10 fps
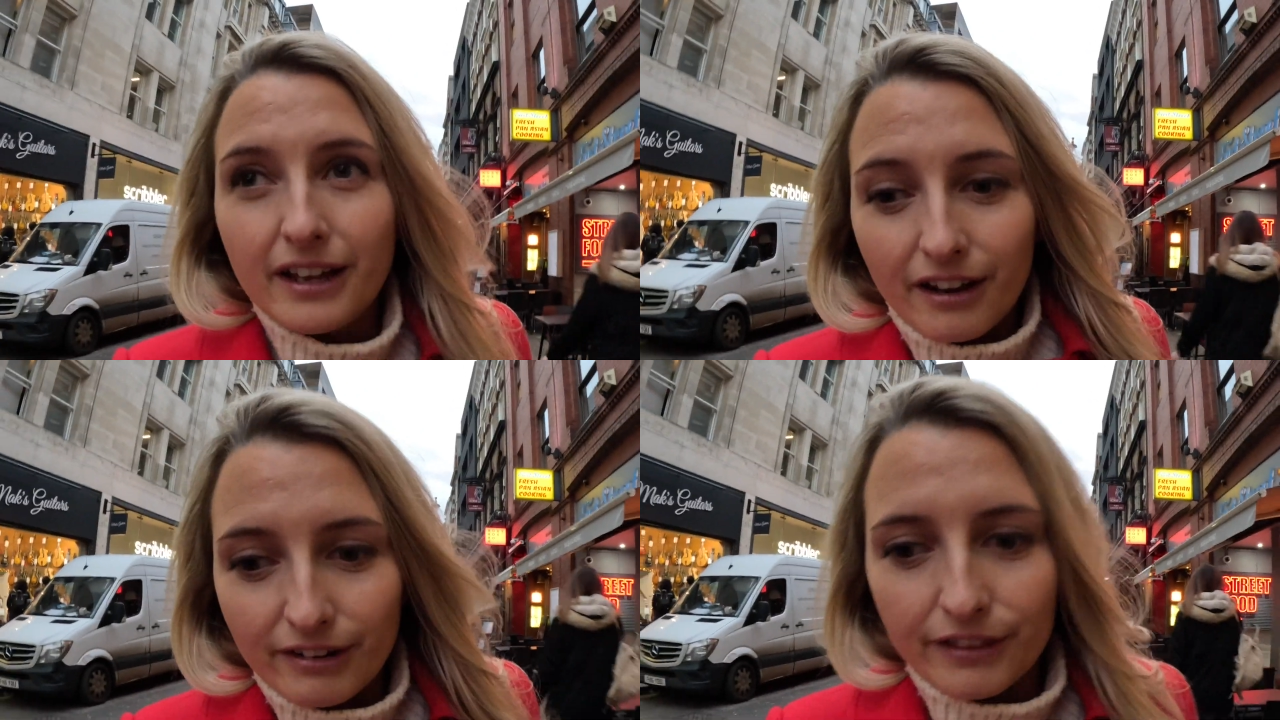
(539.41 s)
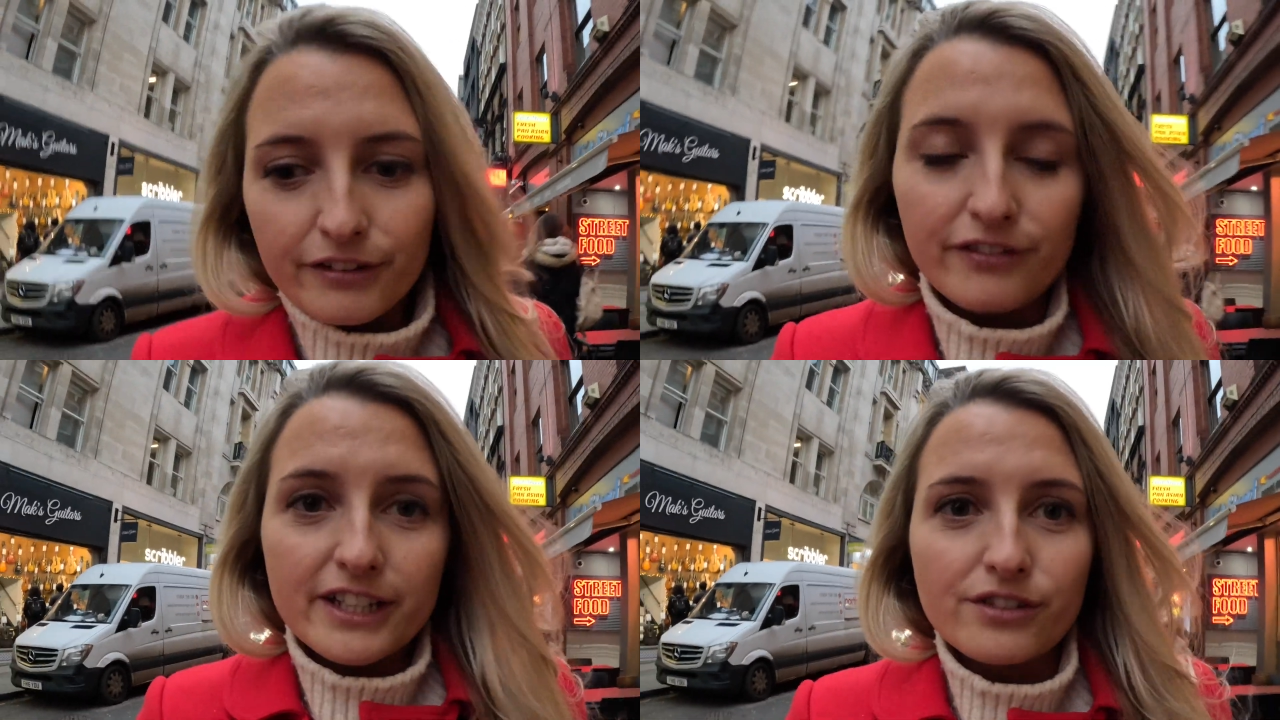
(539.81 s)
around
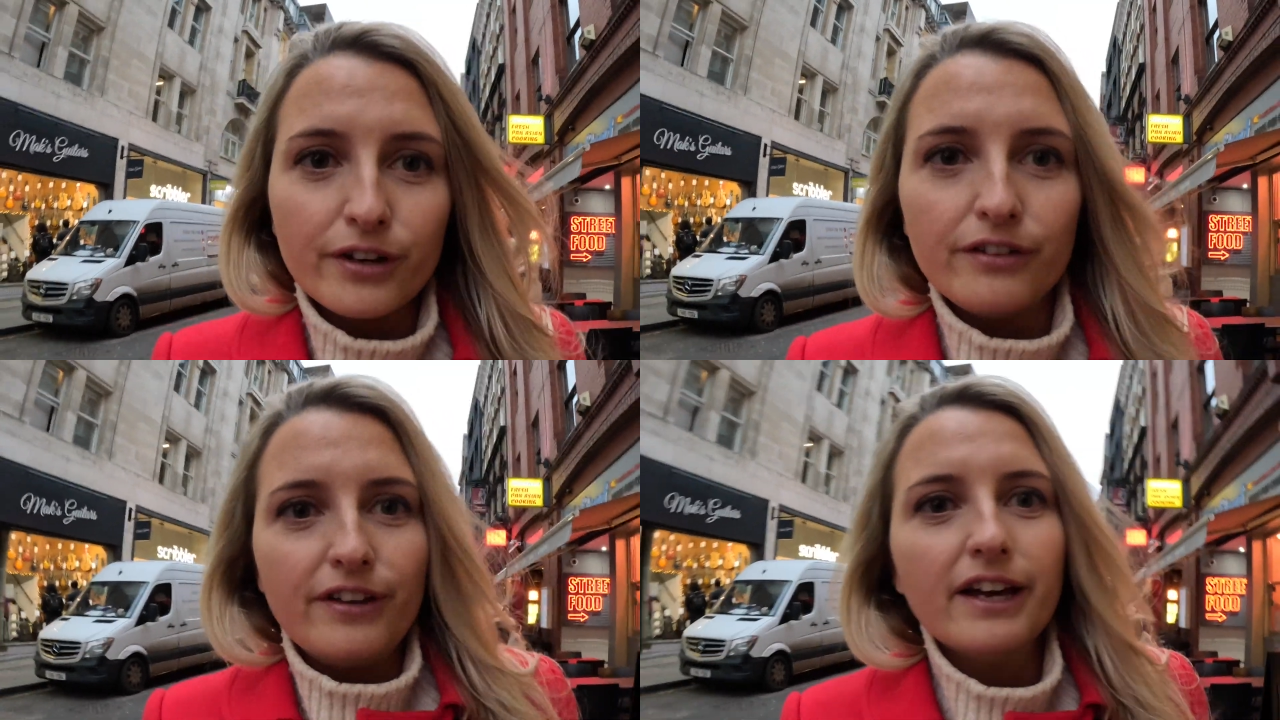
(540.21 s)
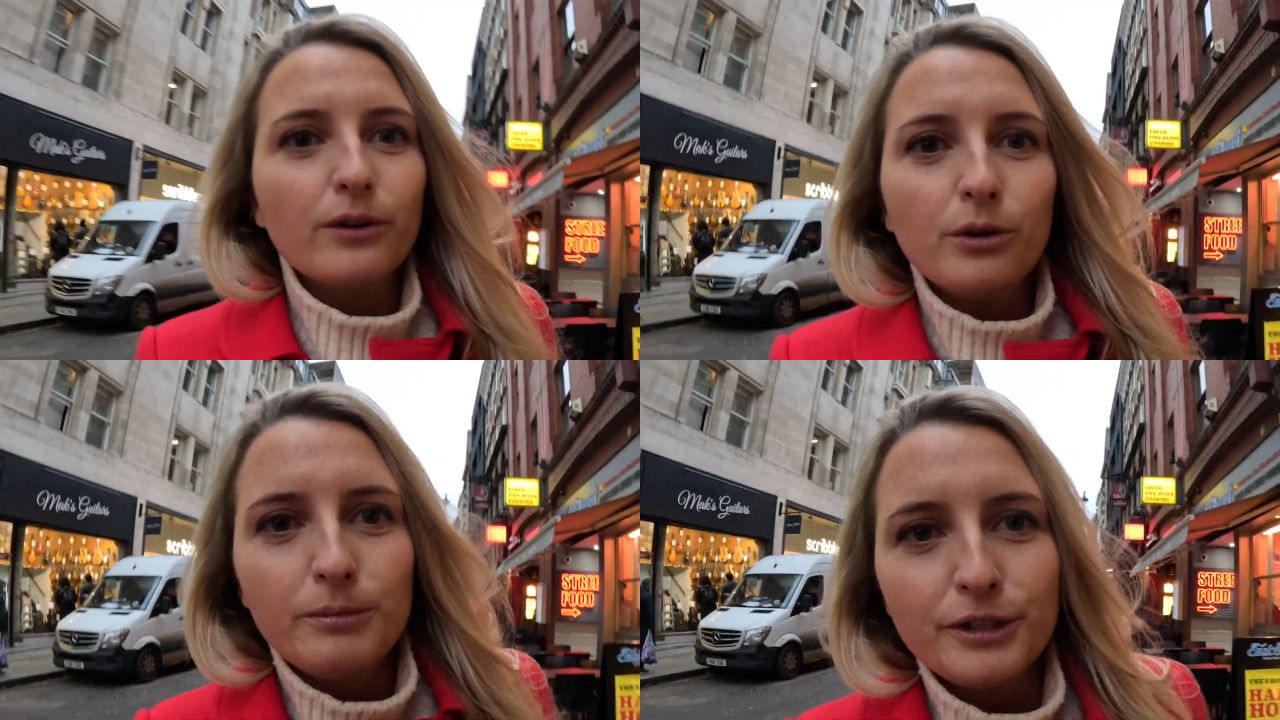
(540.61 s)
the Fitzrovia
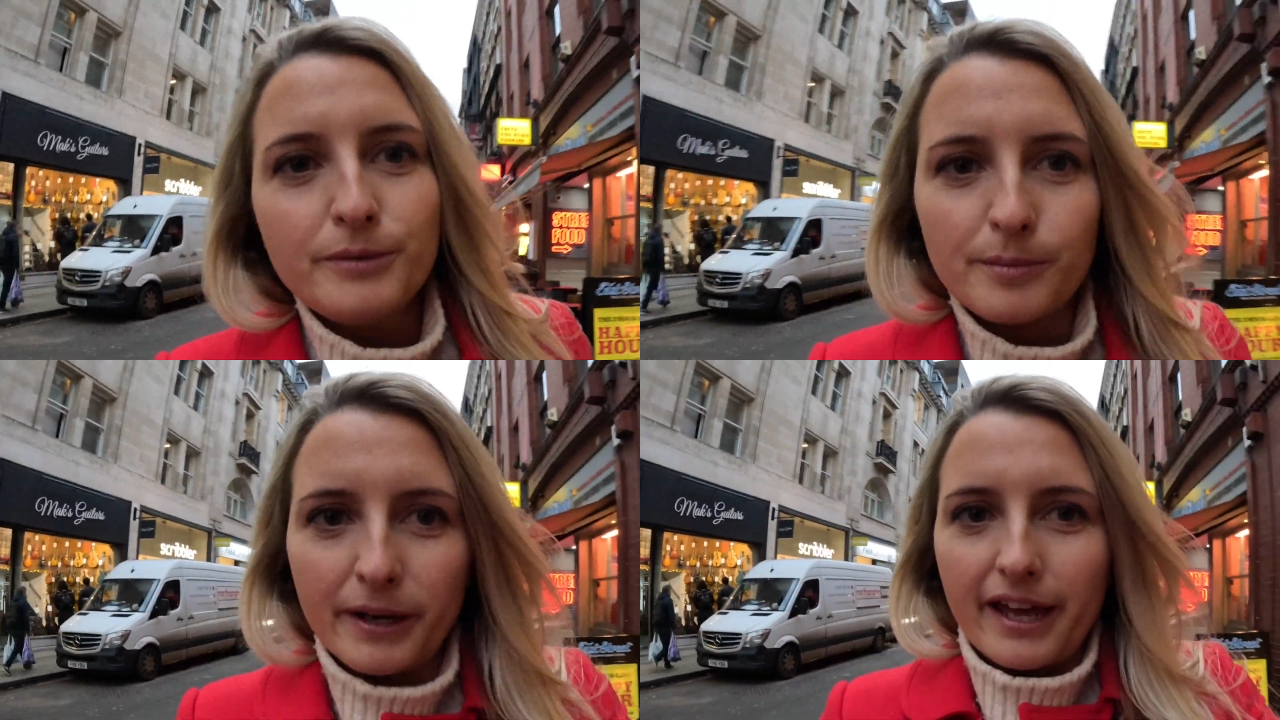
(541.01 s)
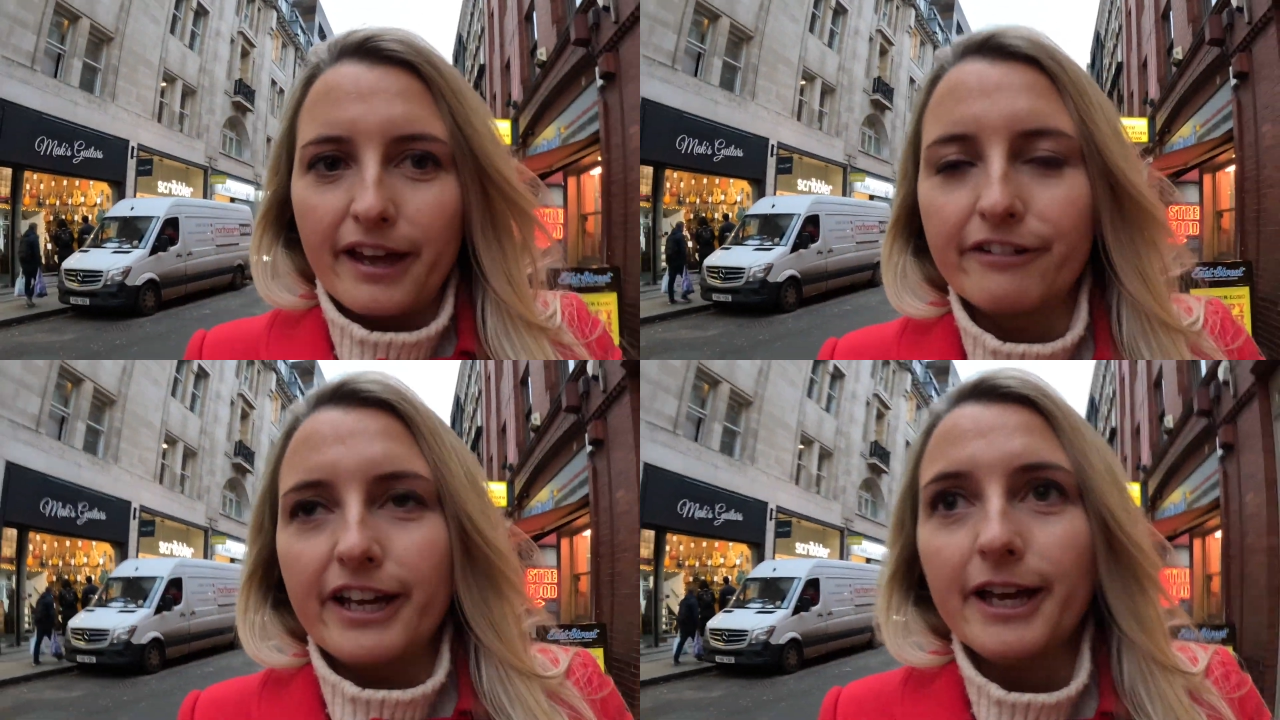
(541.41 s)
or Bloomsbury
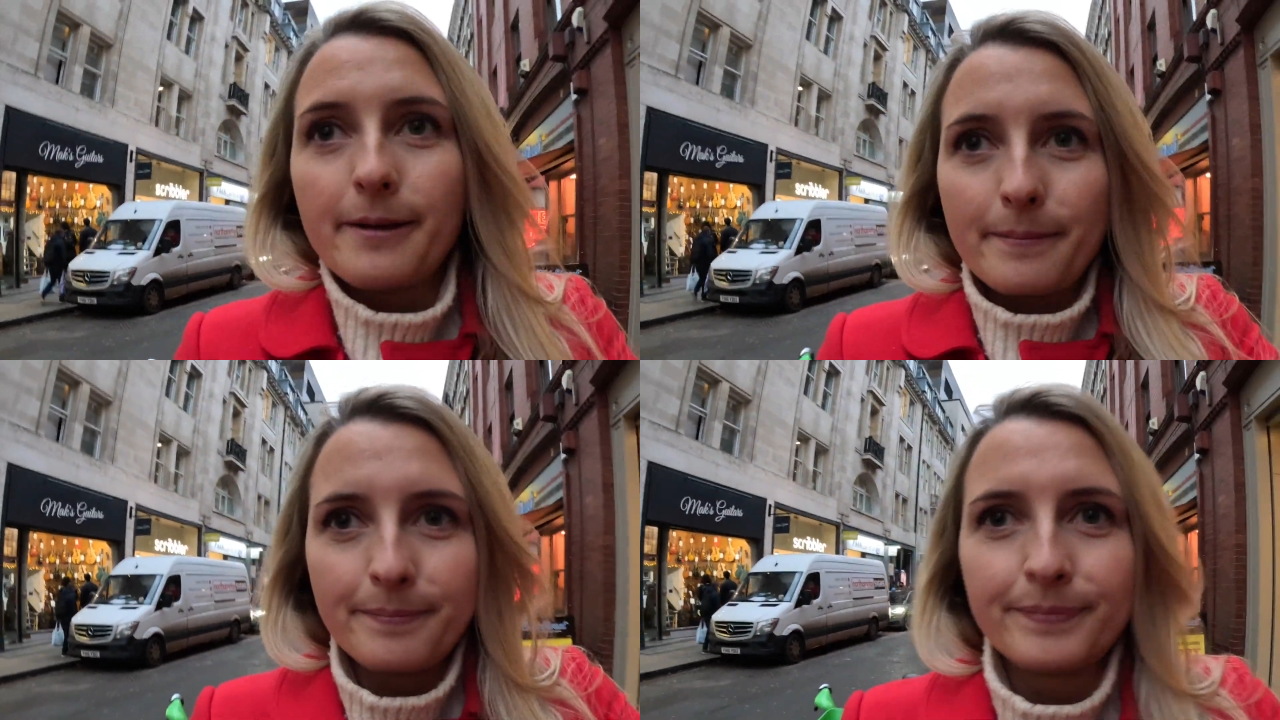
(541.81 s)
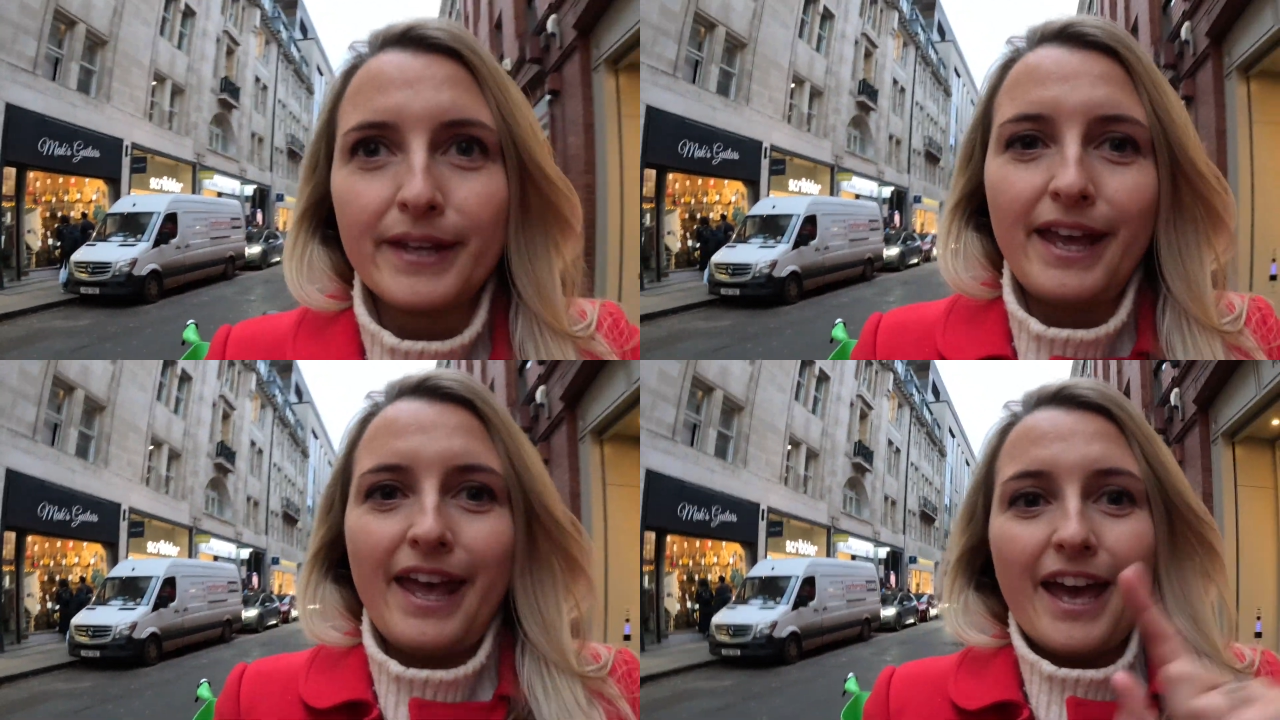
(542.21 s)
area.
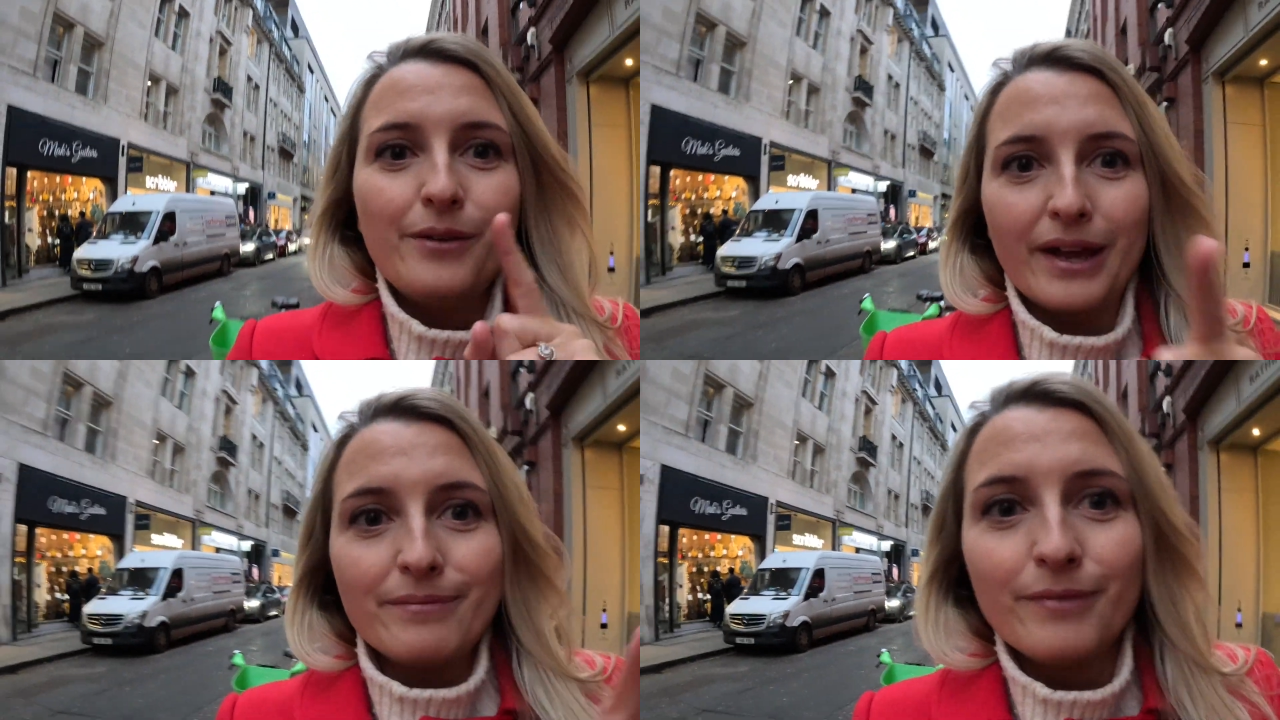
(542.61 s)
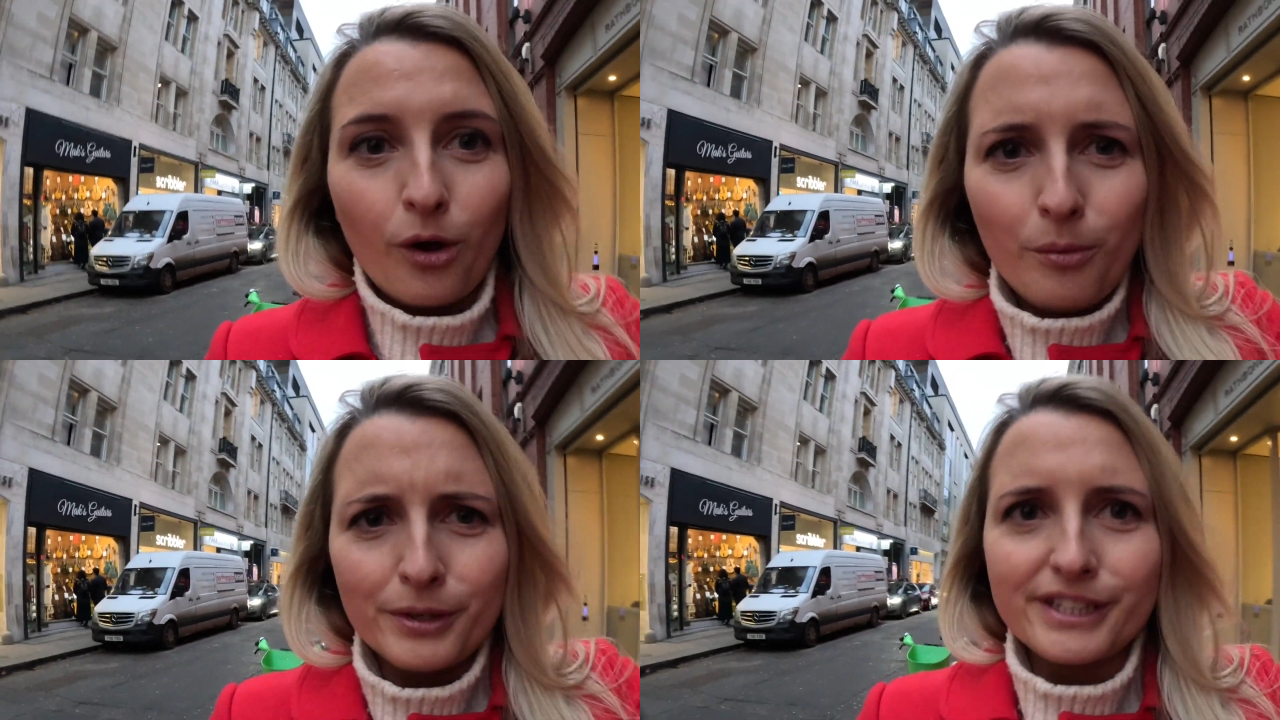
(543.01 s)
Anyway,
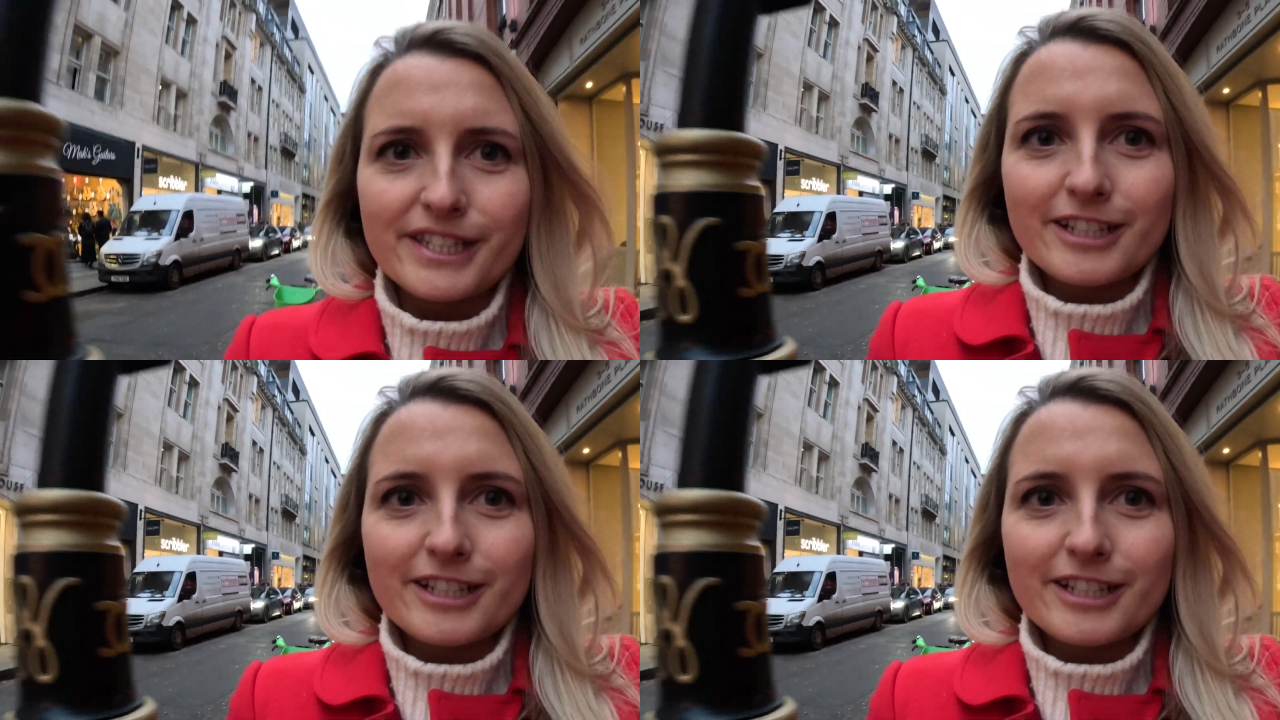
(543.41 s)
onwards.